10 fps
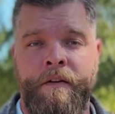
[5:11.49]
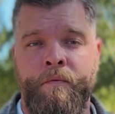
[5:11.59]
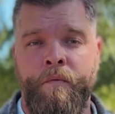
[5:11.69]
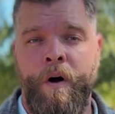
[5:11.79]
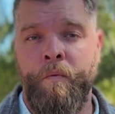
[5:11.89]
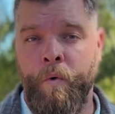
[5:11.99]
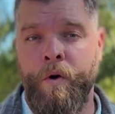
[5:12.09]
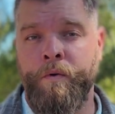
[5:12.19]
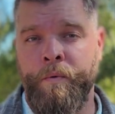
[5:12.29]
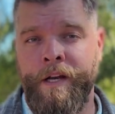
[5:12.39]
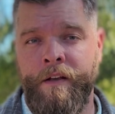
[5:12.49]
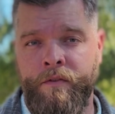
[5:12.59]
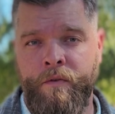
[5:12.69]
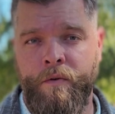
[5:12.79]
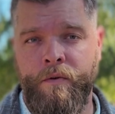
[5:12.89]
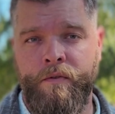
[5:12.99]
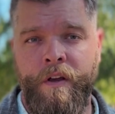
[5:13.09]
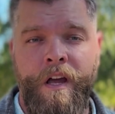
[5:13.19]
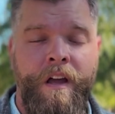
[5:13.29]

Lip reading: of award-winning schools.